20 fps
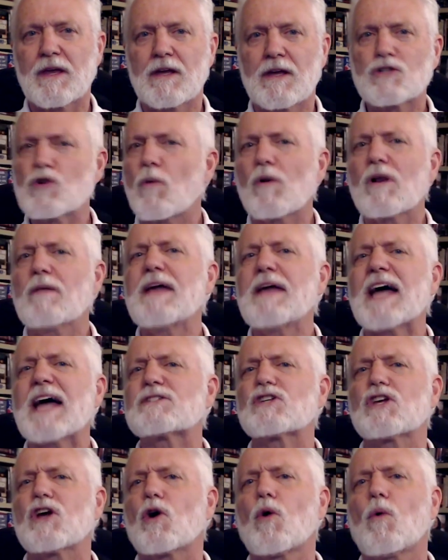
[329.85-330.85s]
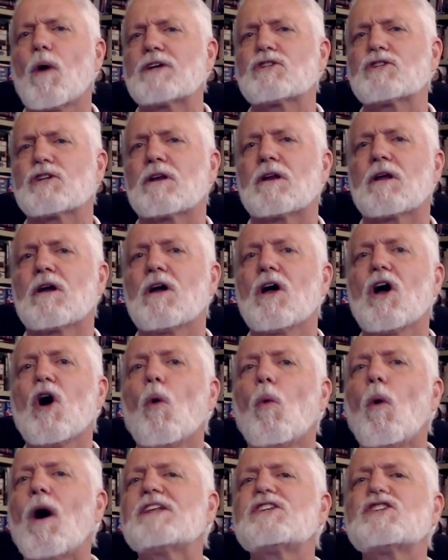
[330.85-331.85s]
So let me ask you a question.
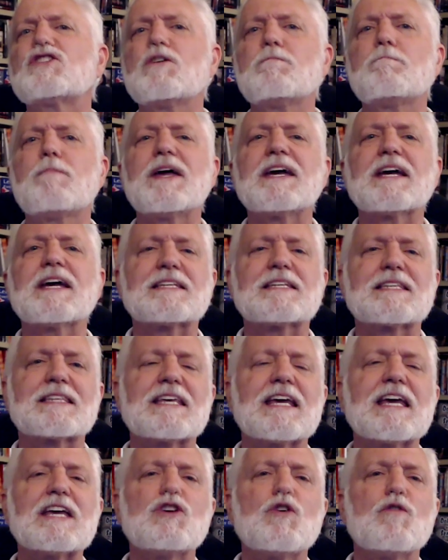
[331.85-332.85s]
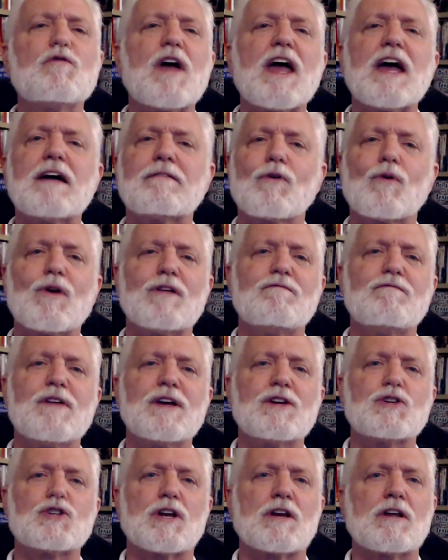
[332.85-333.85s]
What's the biggest thing you've ever
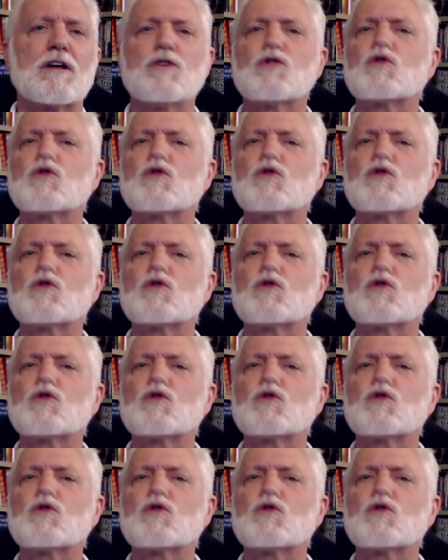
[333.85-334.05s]
envisioned,